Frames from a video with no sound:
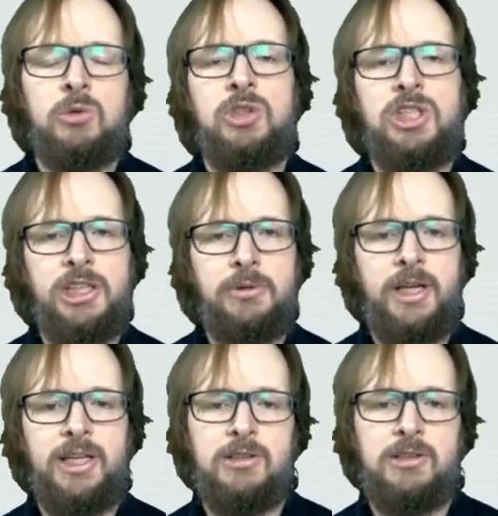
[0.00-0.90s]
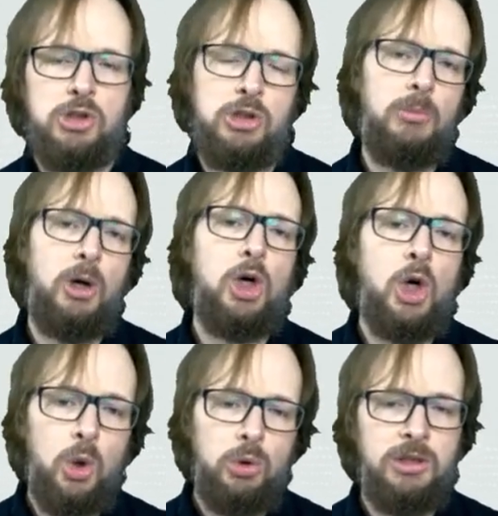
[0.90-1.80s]
to generate some
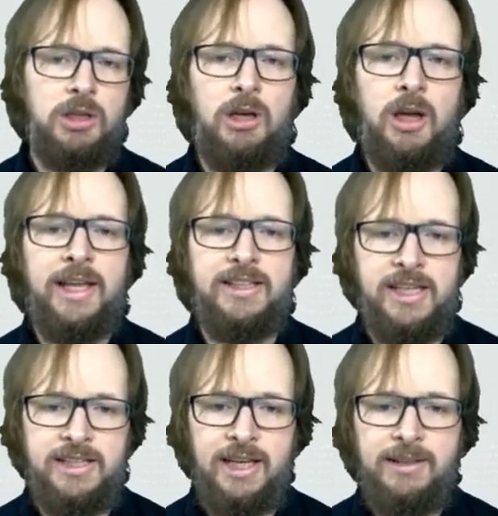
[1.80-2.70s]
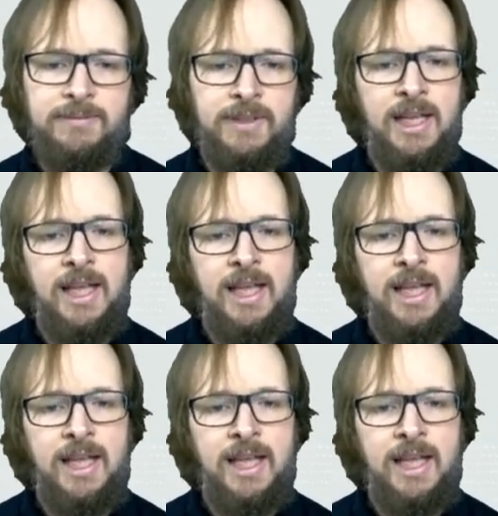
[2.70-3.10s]
load and data,